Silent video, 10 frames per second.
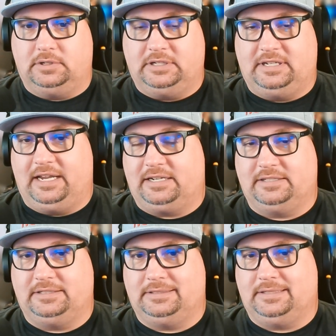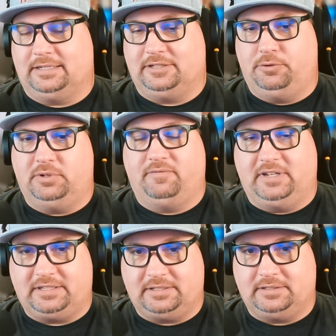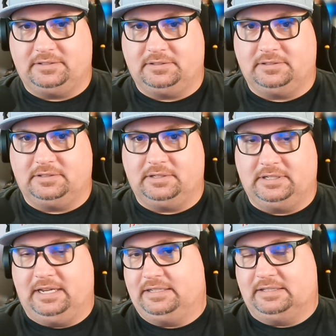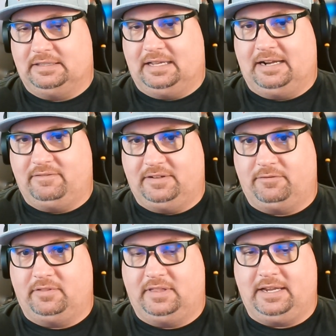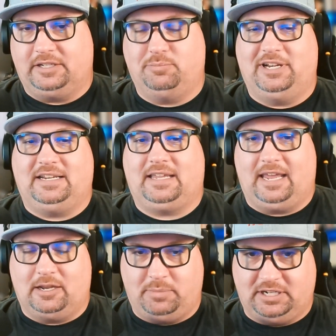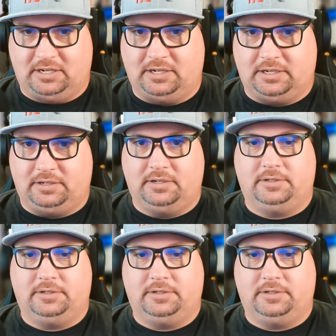It takes stick to itiveness. It takes a lot of different things, but it can be done.